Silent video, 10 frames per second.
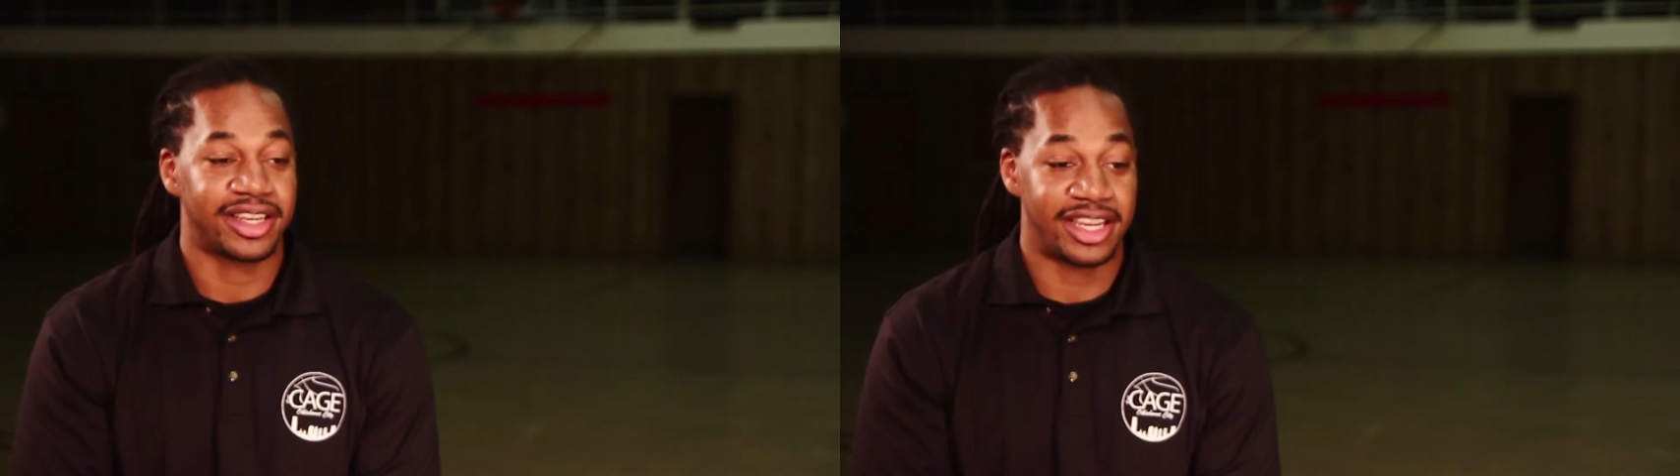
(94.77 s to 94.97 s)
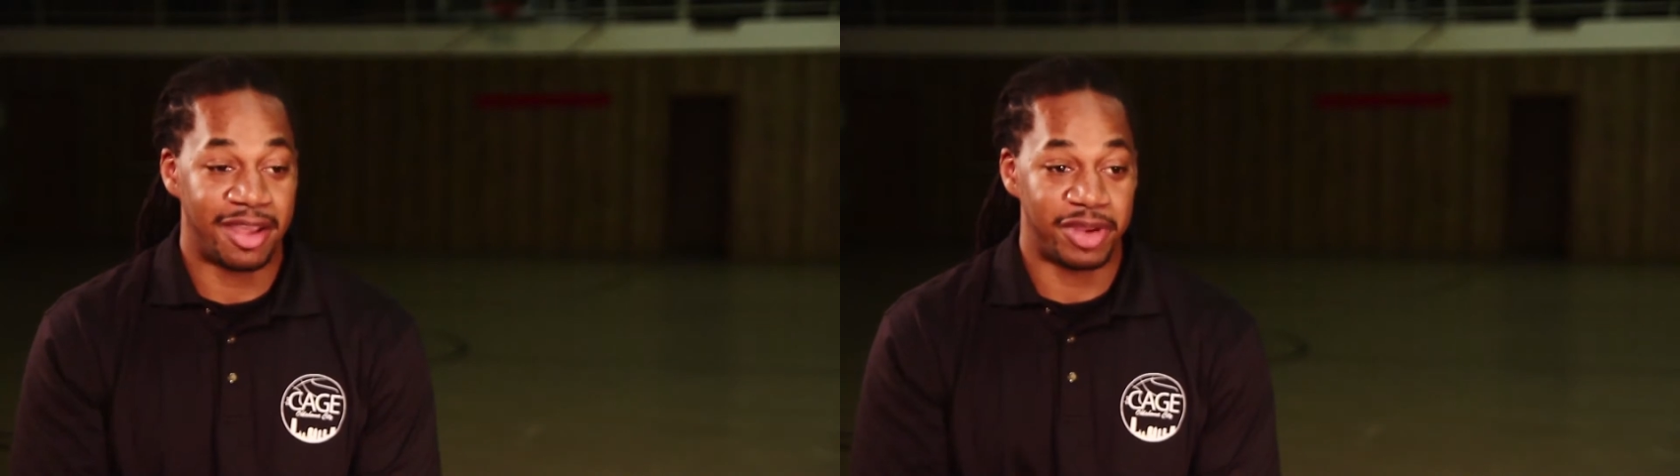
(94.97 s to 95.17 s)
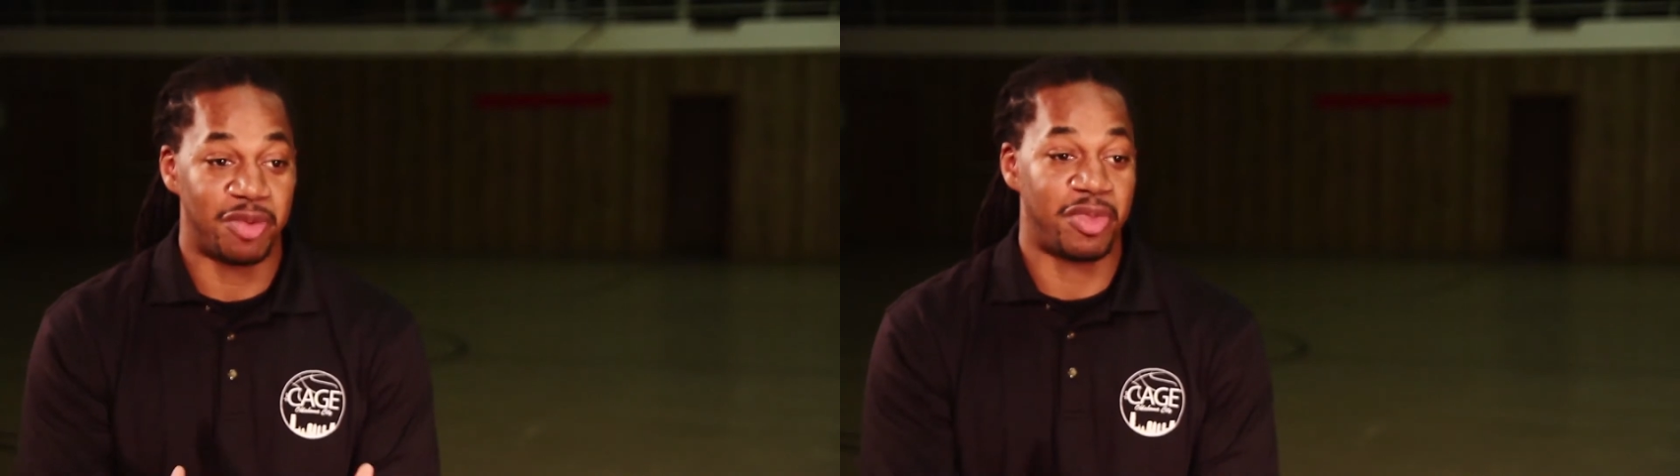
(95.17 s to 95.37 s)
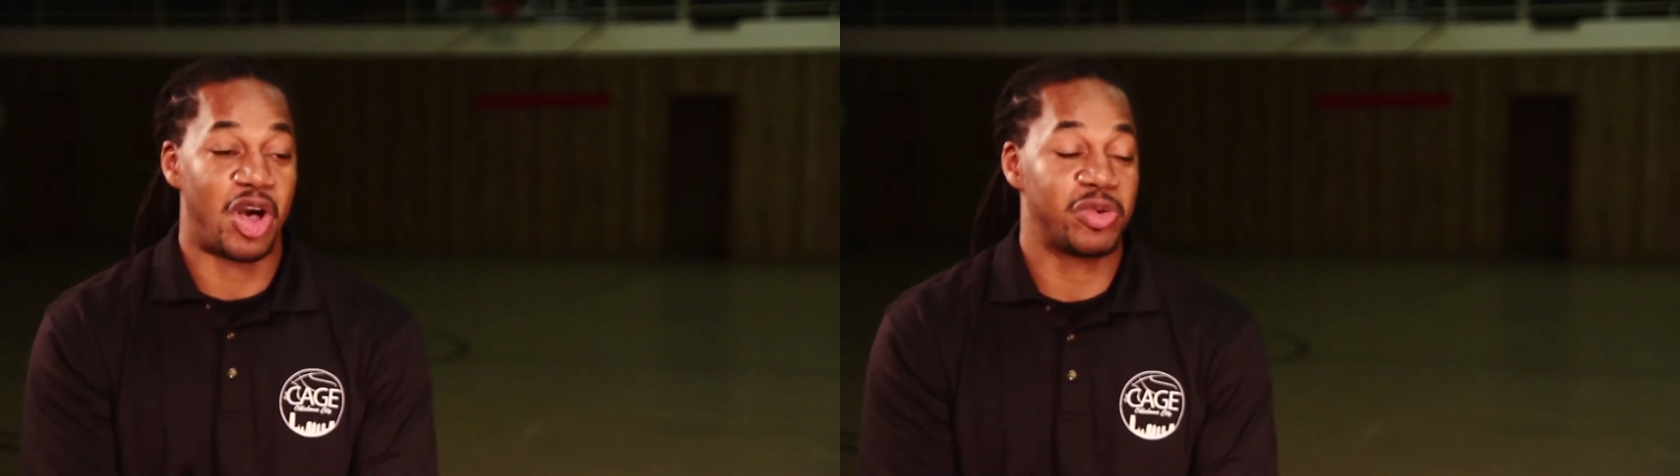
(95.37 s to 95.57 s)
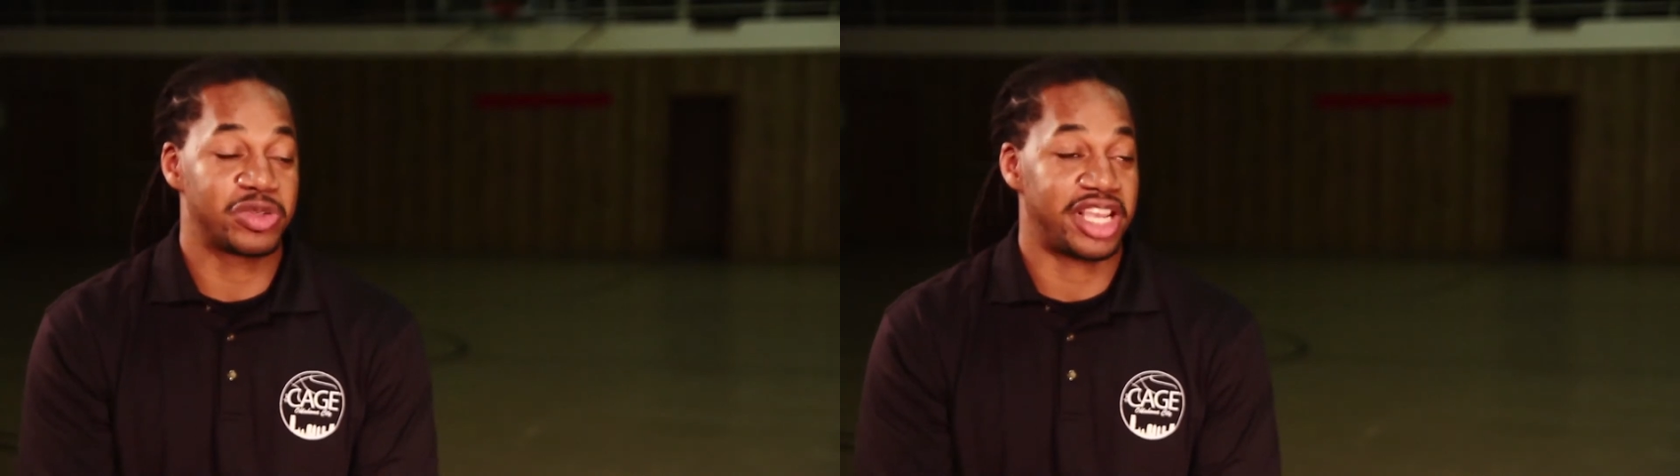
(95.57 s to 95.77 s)
He handed me a
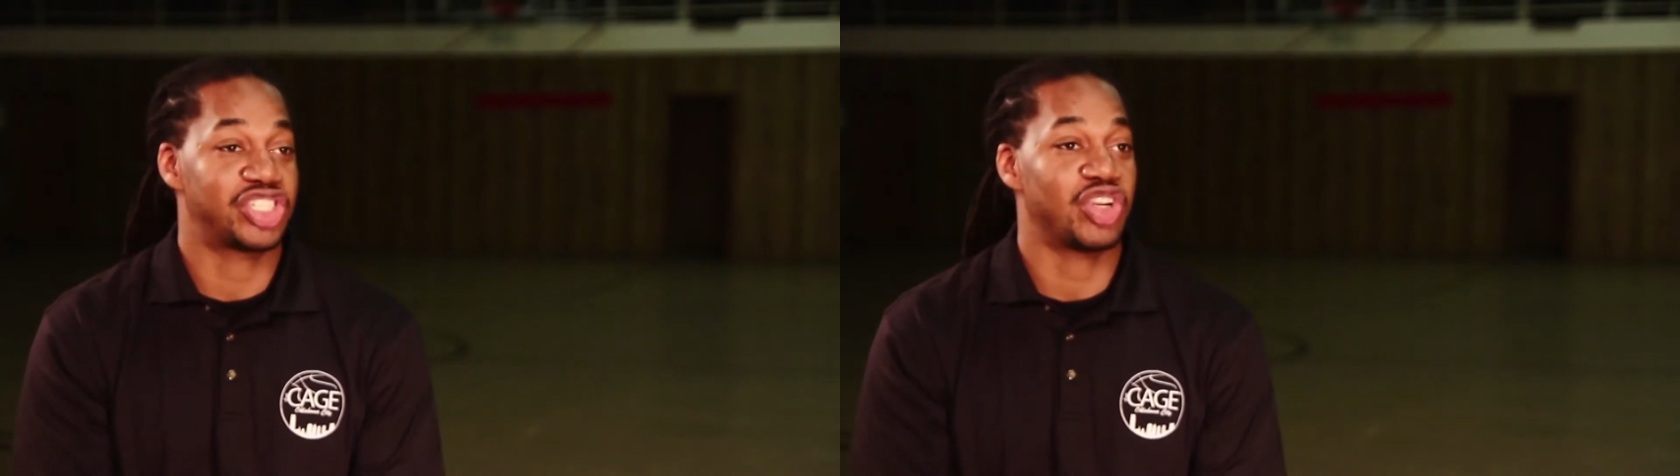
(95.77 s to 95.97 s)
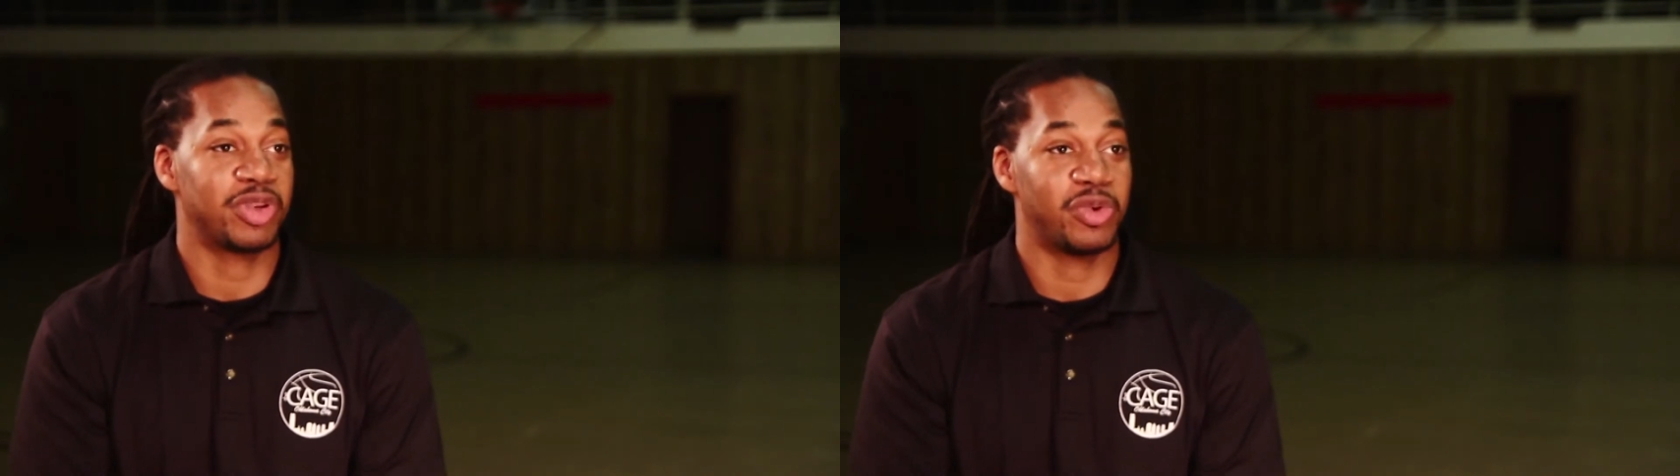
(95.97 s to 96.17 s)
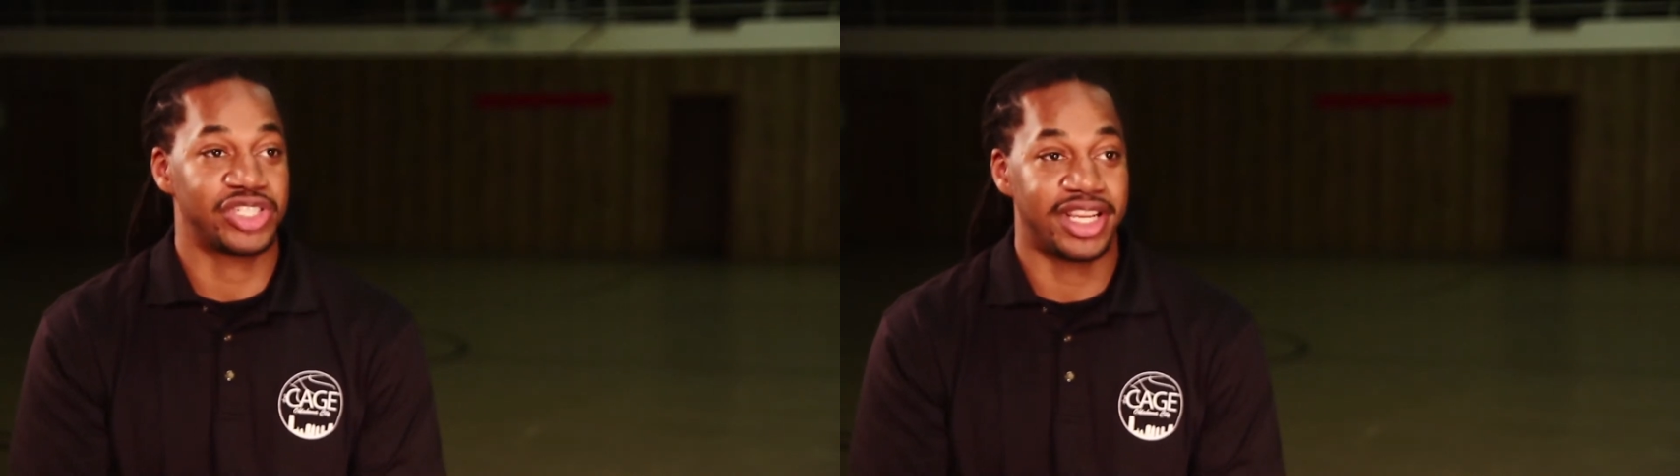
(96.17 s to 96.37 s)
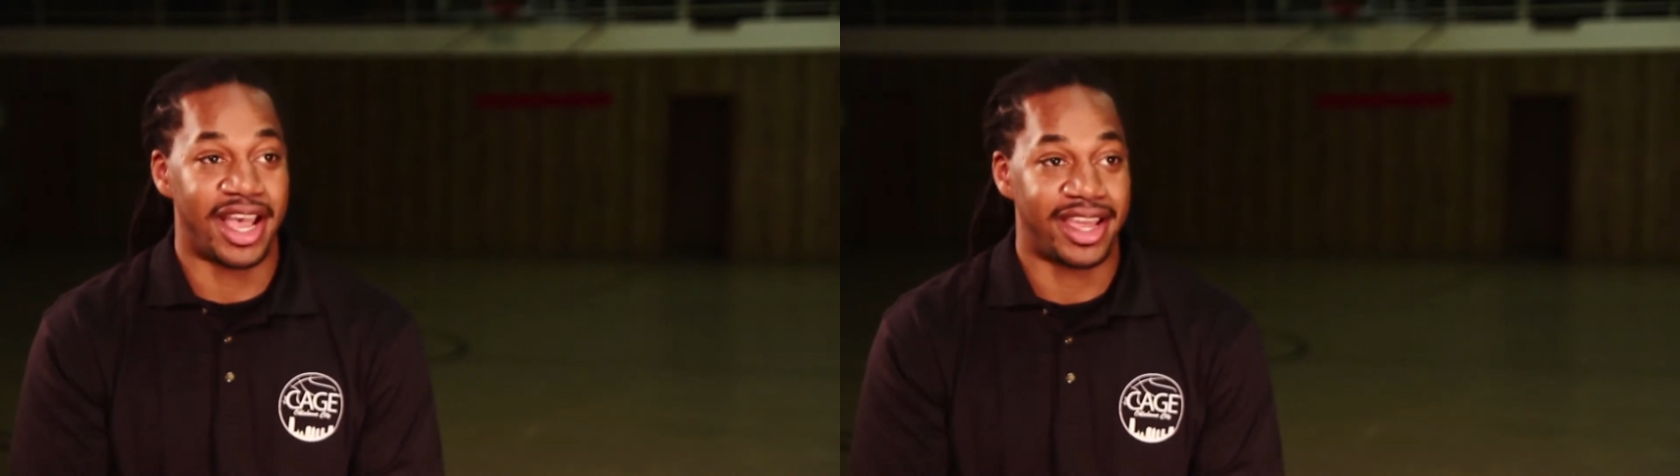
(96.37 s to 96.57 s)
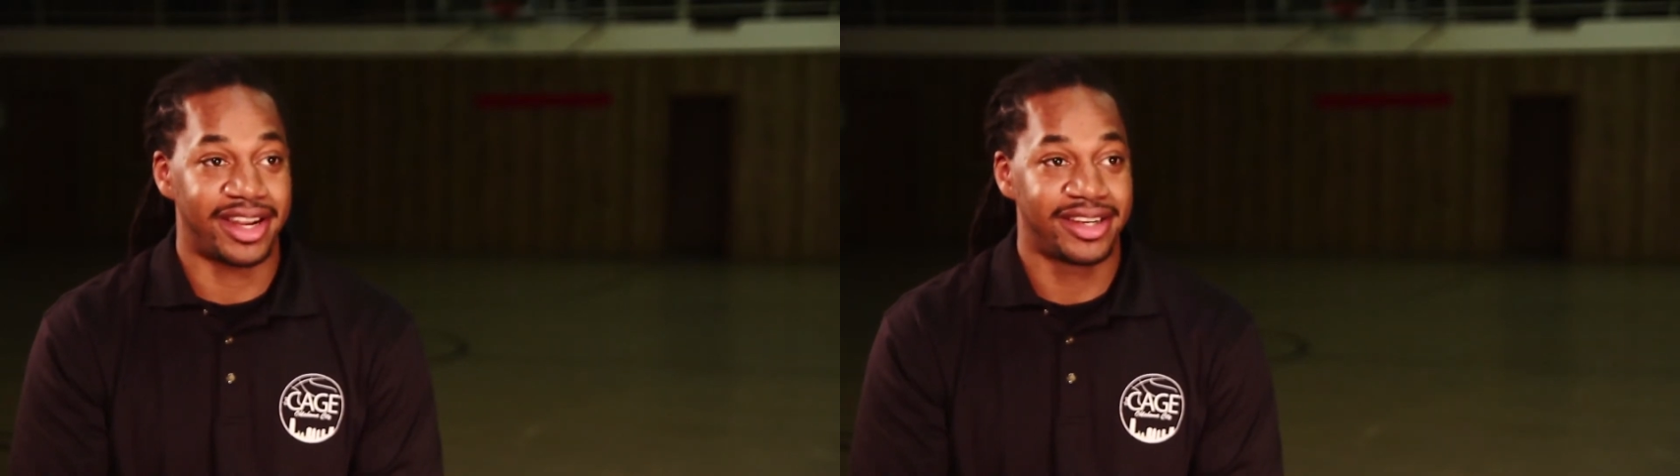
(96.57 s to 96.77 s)
ball and was like, show me what you got.